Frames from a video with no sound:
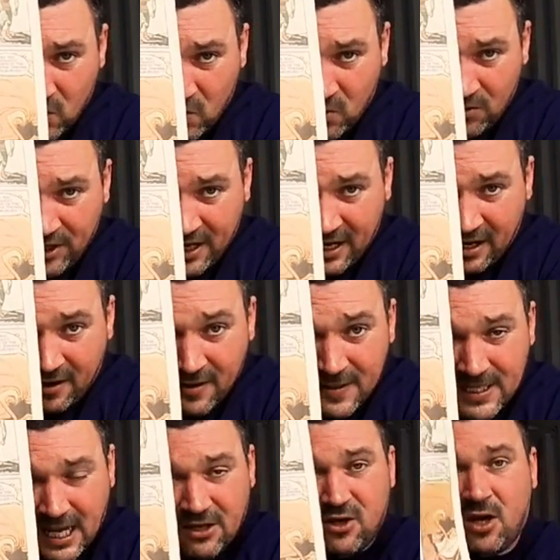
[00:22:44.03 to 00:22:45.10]
all there.
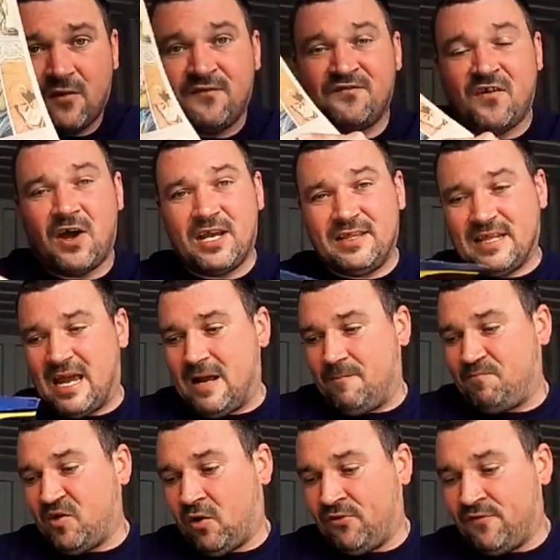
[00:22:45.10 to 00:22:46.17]
And you can find
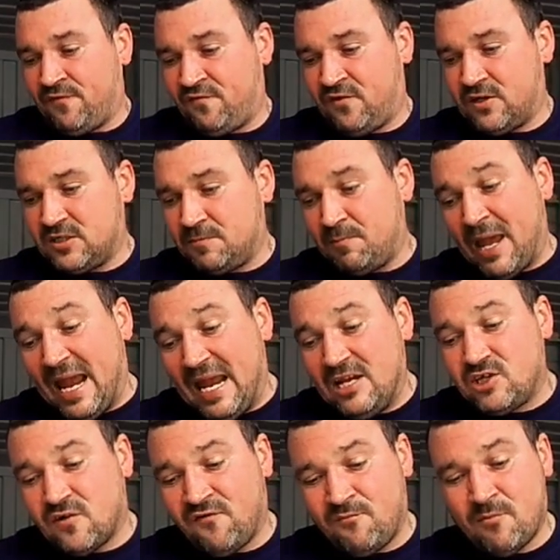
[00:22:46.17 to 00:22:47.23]
that on the first
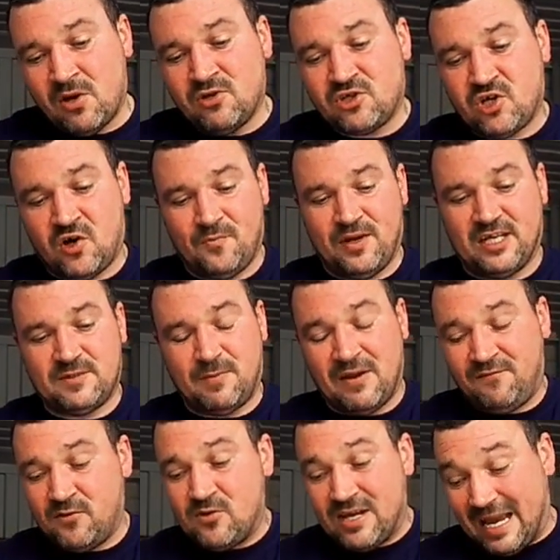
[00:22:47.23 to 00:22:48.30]
page of most comics.
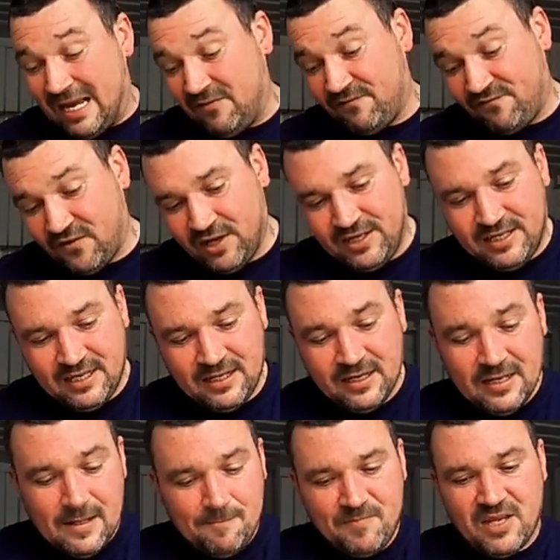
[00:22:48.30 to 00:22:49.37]
But if you can't find
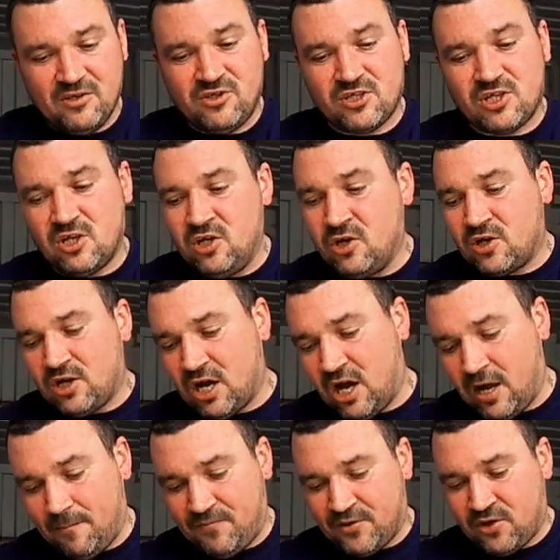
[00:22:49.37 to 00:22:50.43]
it, then just look
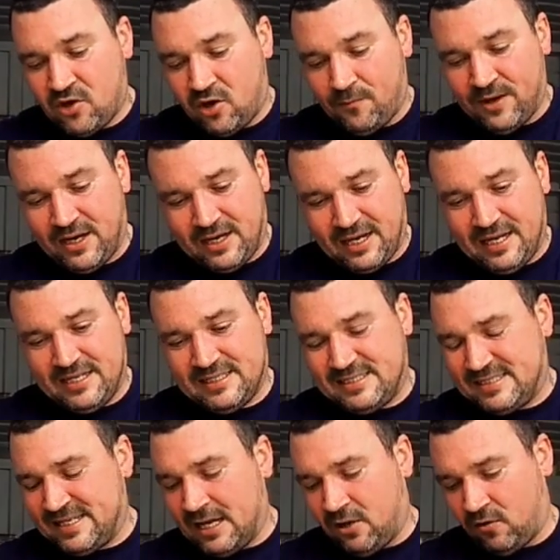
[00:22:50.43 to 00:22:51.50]
up the comic
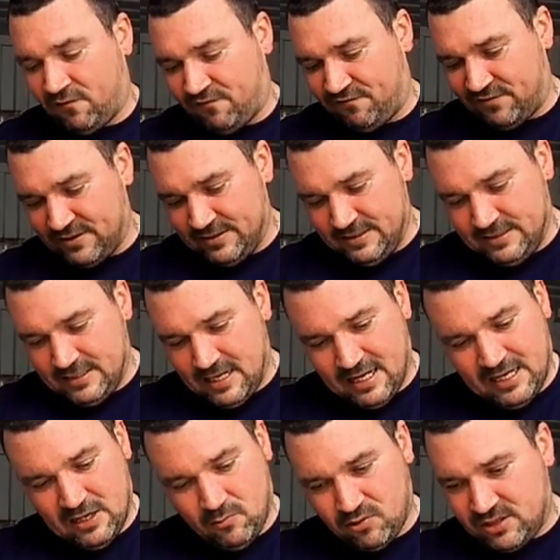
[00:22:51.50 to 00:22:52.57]
itself,
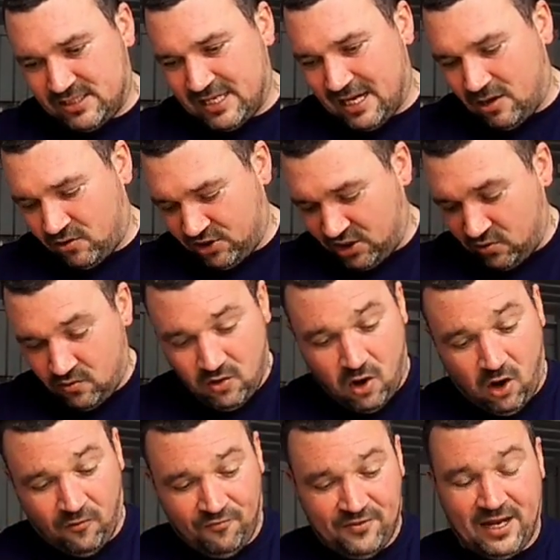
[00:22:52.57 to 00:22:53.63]
and it will tell you
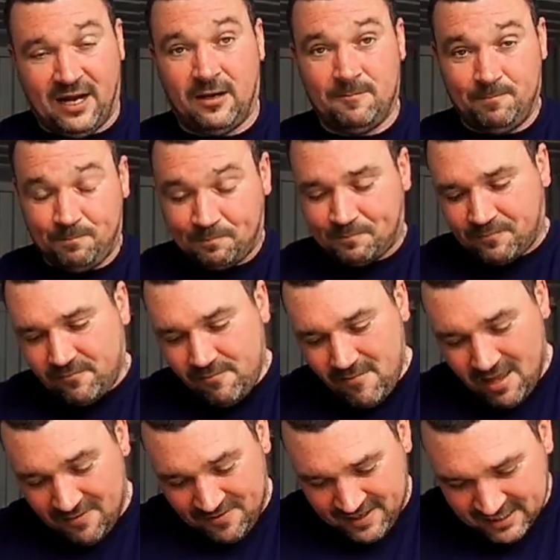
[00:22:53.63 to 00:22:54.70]
on there.
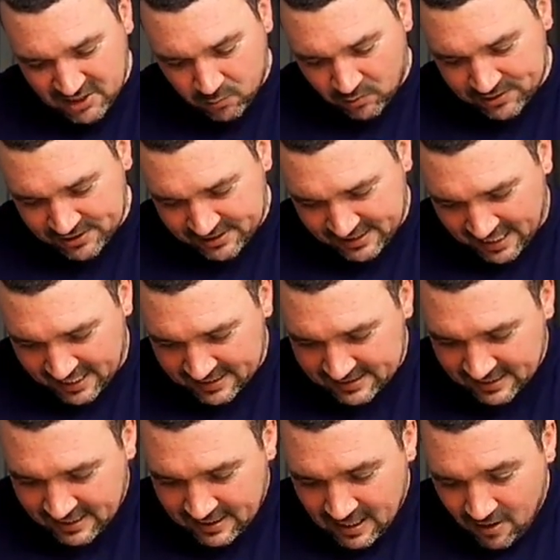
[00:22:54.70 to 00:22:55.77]
This one
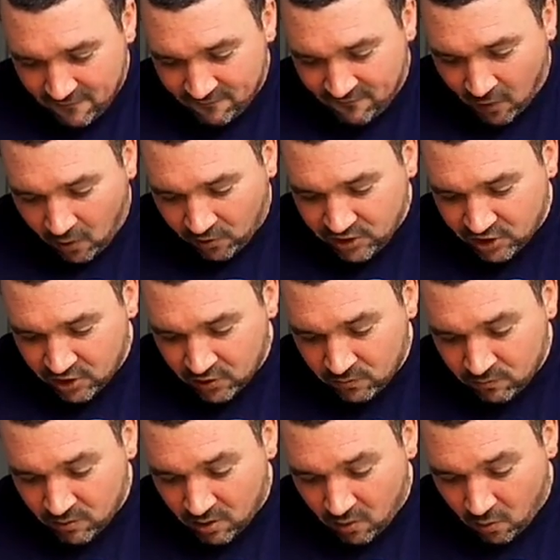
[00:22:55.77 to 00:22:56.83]
says
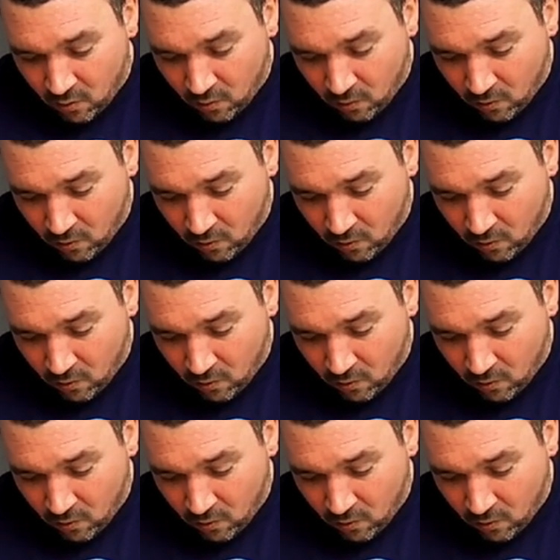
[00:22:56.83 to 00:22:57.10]
volume